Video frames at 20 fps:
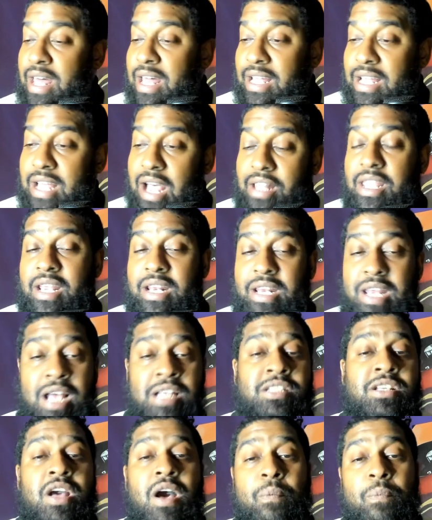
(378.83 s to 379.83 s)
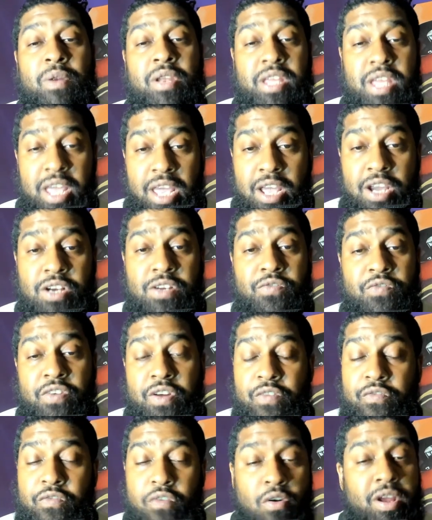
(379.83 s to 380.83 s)
Because the next couple of years for
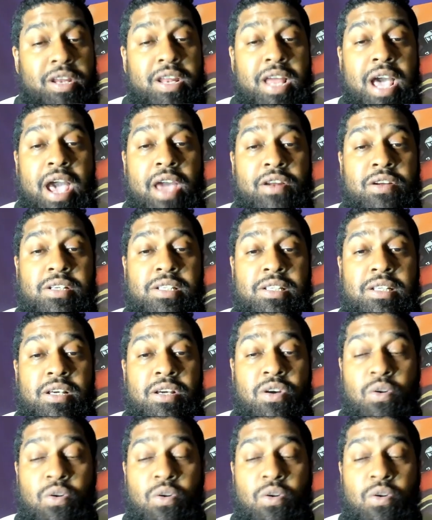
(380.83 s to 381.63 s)
the 49ers,